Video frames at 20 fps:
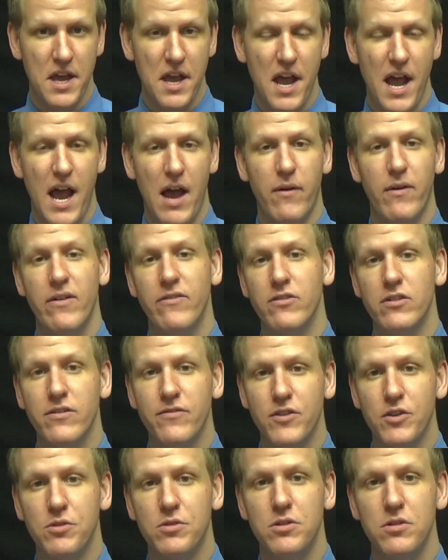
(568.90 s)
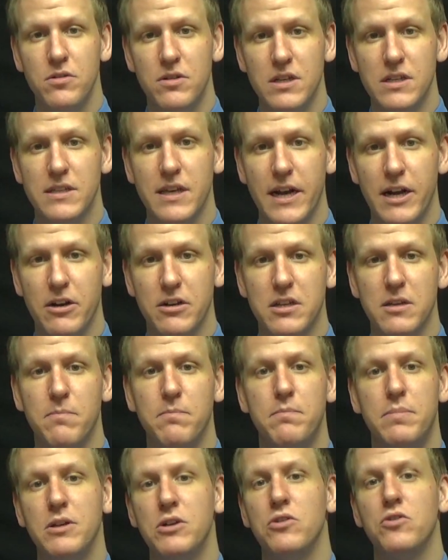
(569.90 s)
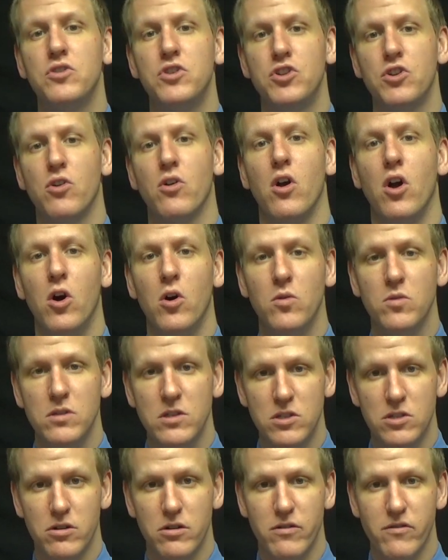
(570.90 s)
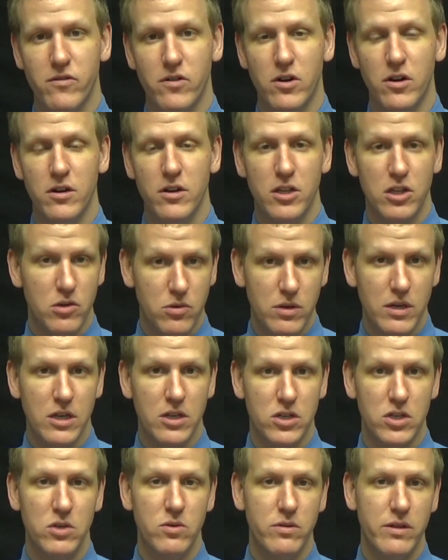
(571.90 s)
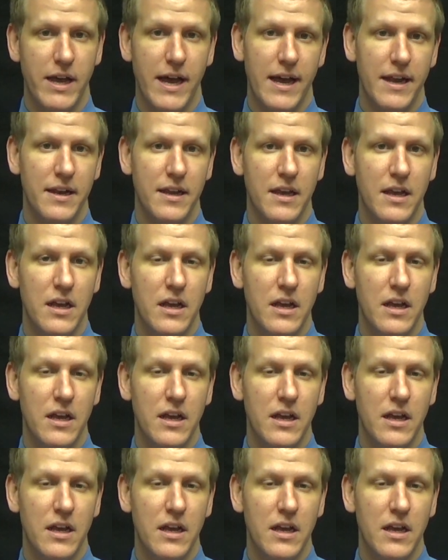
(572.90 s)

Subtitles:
However, if you do desire to build your own server, you can do that.